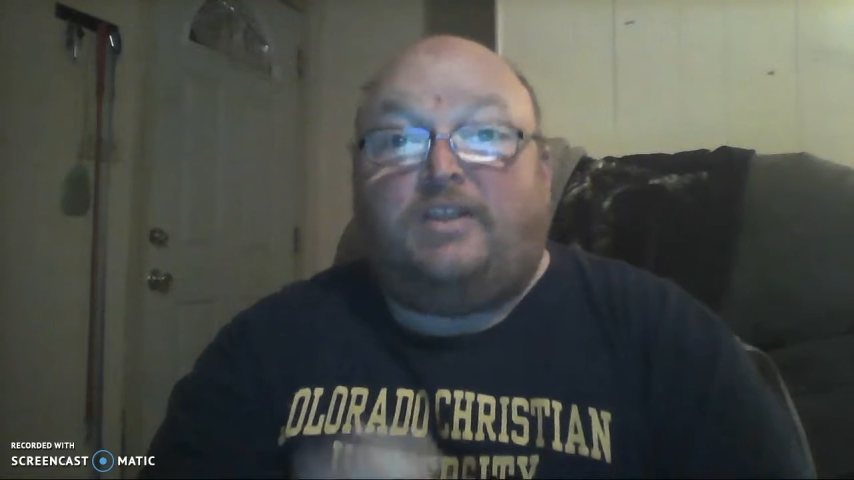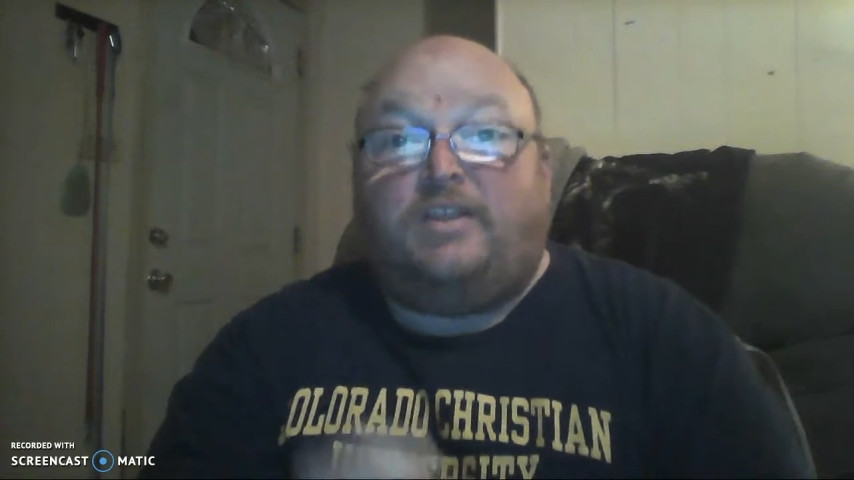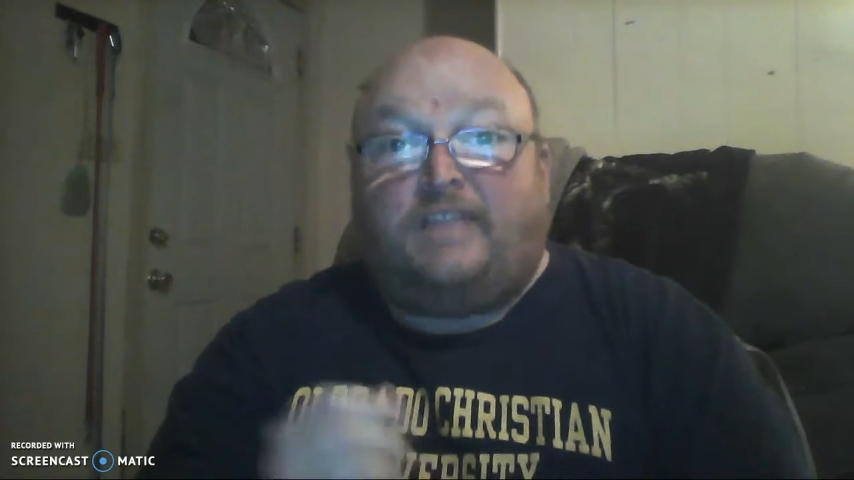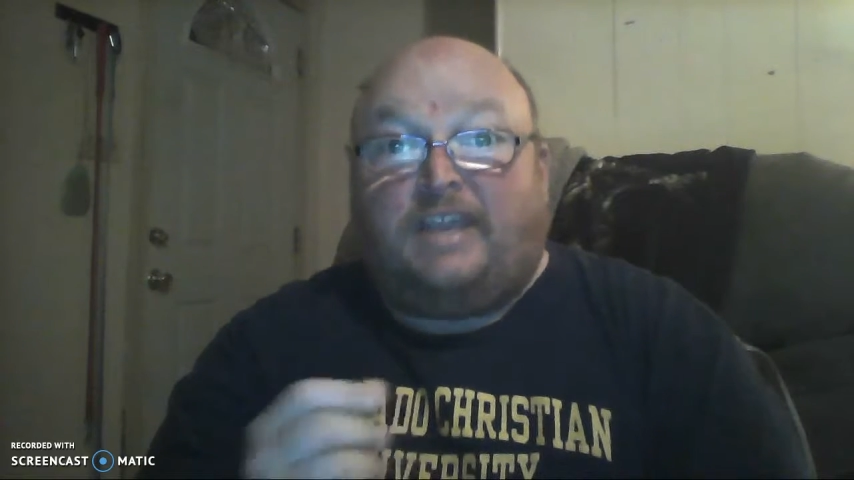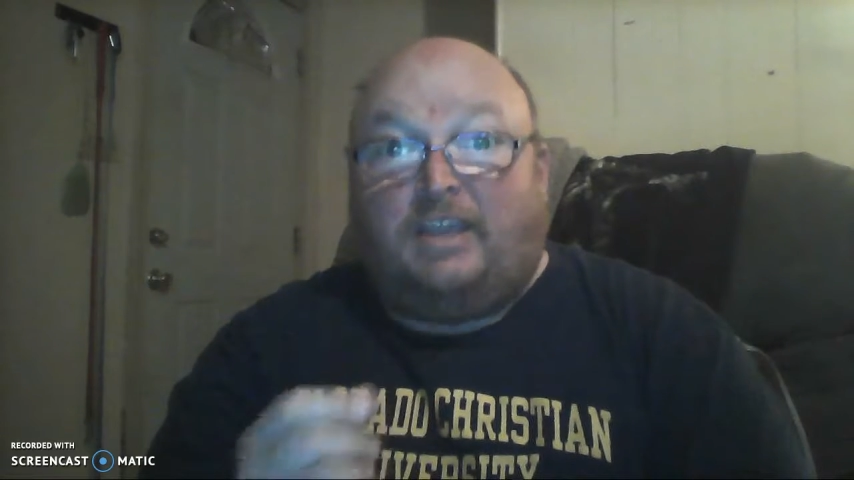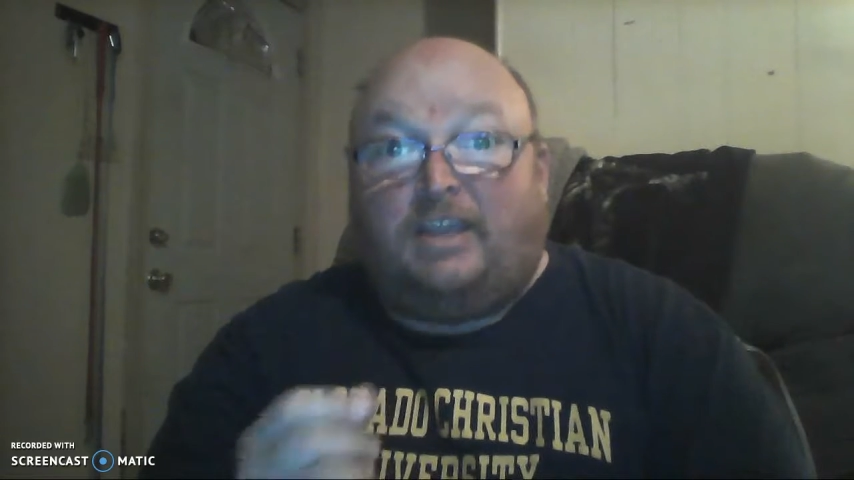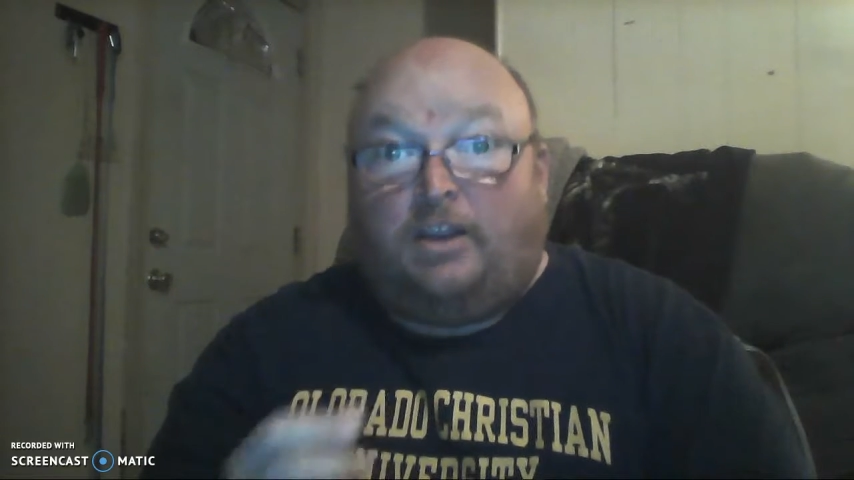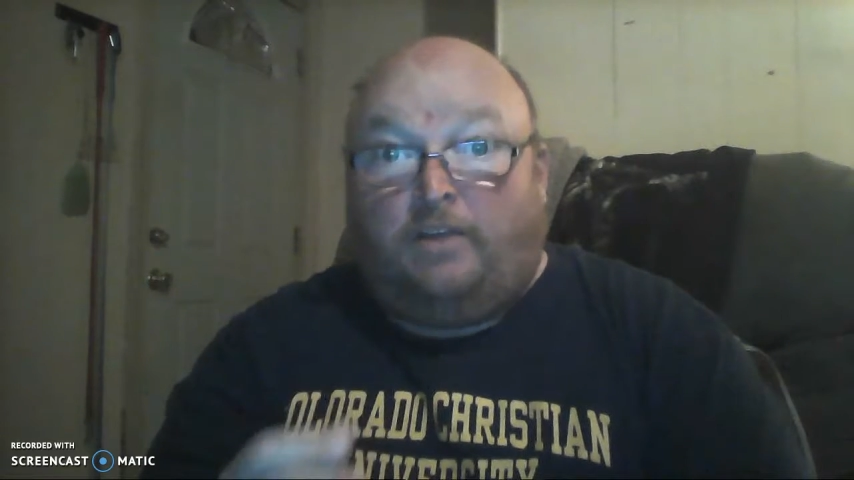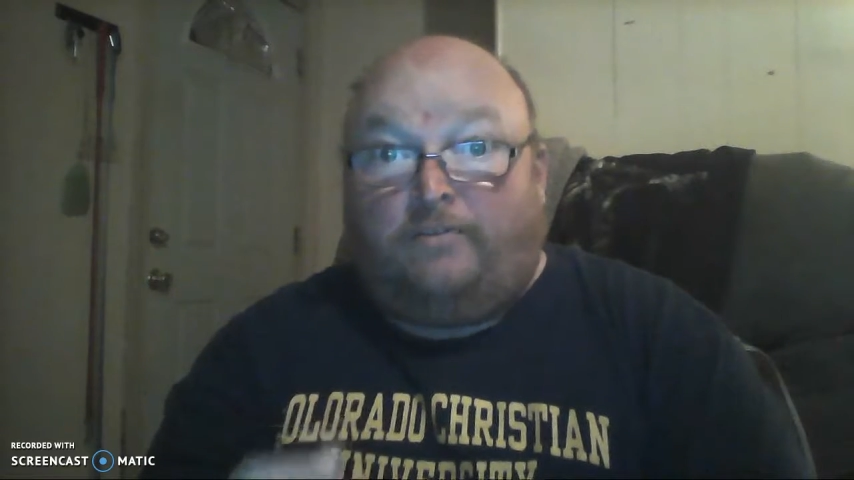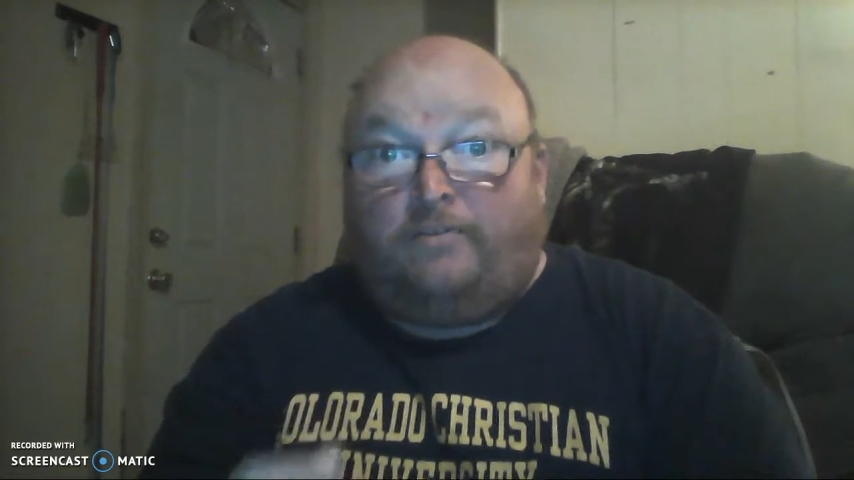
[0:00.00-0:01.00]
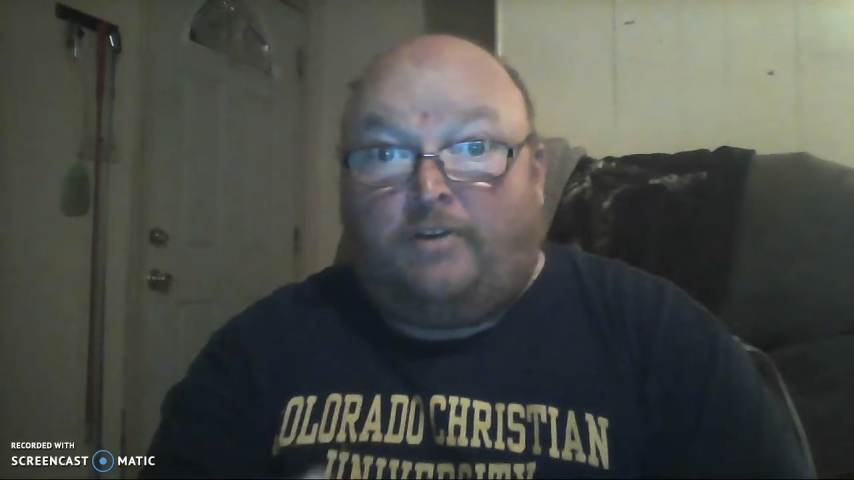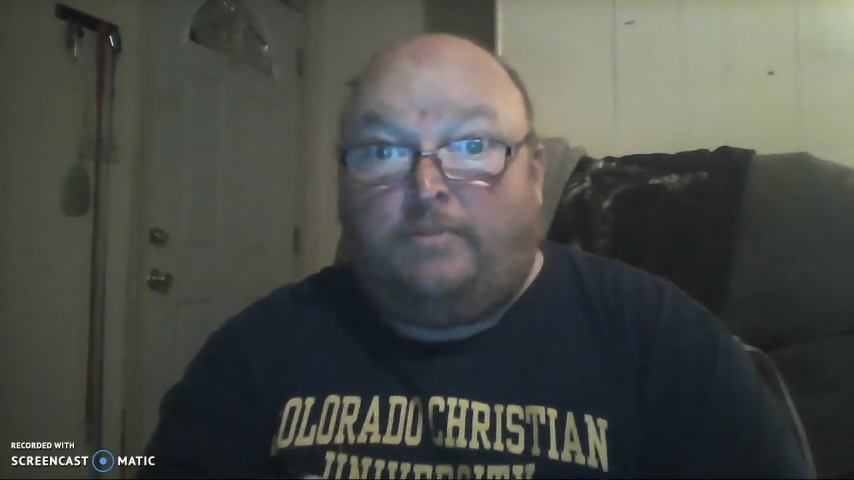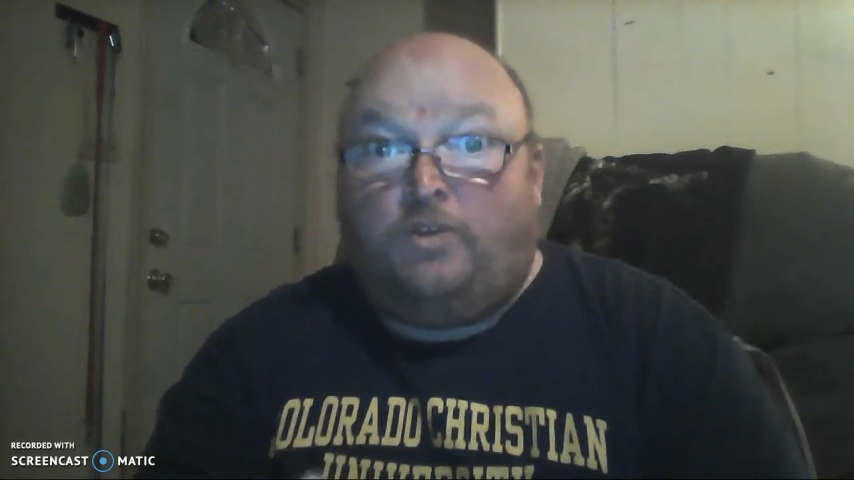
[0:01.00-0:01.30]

They can learn from